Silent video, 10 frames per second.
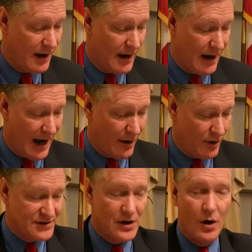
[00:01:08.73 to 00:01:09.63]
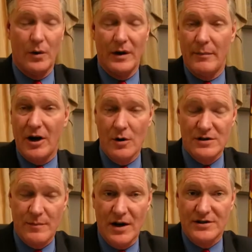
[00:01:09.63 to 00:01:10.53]
I also am a
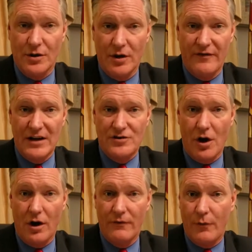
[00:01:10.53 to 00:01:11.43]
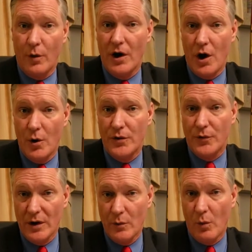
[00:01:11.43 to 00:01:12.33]
co-sponsor of HR
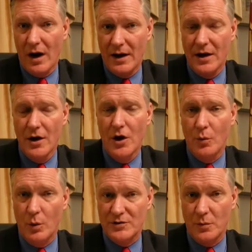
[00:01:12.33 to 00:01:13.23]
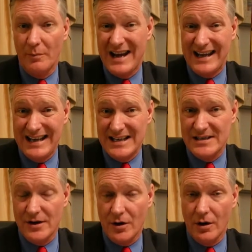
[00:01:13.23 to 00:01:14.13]
4031, which will make it
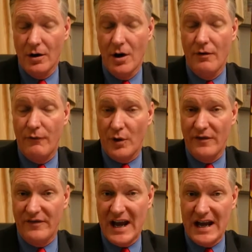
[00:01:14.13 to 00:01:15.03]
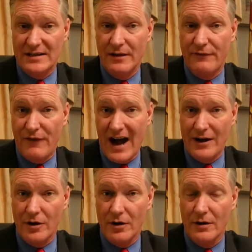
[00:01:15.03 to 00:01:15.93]
easier for the VA to
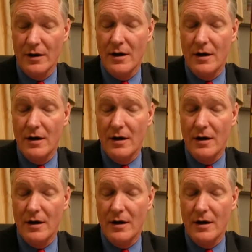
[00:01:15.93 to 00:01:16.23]
fire